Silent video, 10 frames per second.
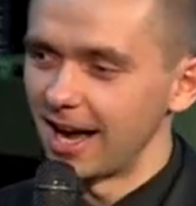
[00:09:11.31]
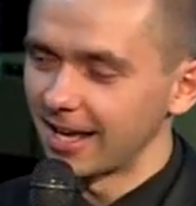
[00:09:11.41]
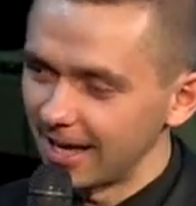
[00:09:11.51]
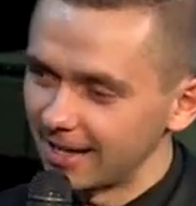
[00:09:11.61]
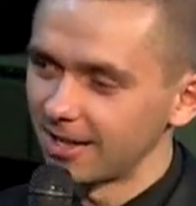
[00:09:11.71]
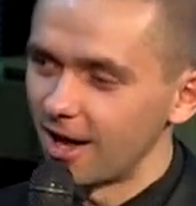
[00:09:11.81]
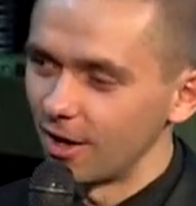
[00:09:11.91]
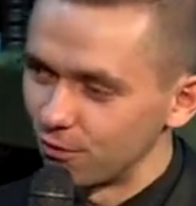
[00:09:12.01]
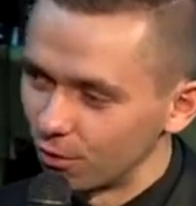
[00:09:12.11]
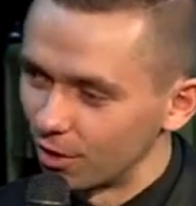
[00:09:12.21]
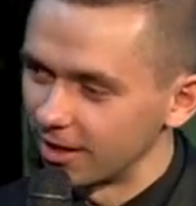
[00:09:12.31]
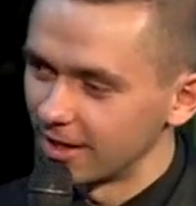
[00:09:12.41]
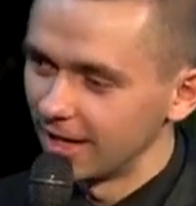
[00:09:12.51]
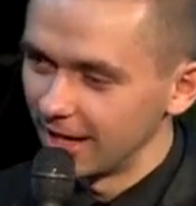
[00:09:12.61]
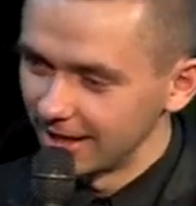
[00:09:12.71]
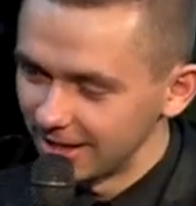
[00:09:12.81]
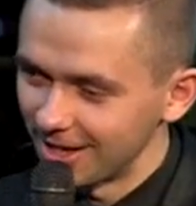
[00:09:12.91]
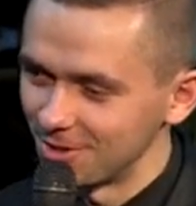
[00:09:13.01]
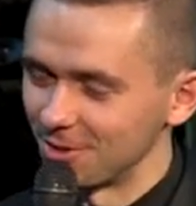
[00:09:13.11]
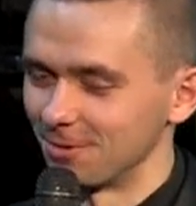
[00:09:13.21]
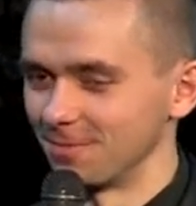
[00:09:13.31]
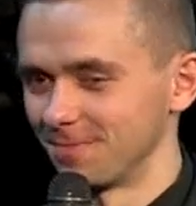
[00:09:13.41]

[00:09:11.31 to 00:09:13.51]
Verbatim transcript: I can't afford not to.